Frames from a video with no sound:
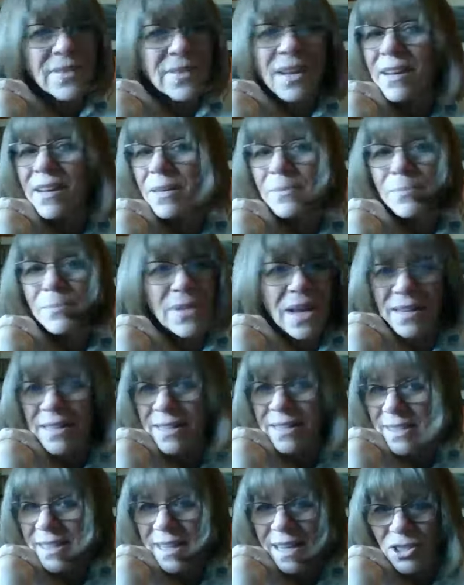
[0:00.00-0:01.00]
I am not
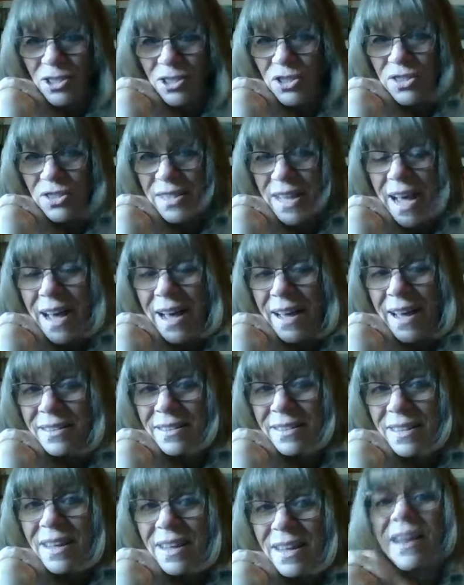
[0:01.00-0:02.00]
attached to that
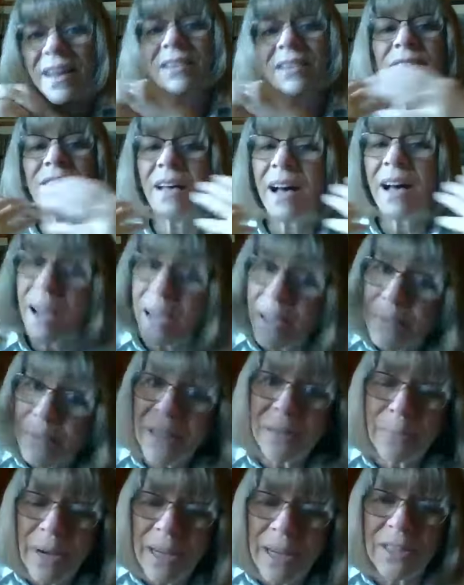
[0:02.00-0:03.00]
because I
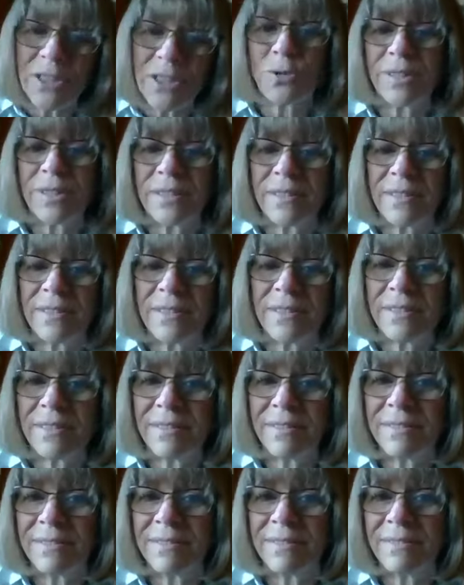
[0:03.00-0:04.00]
make my choices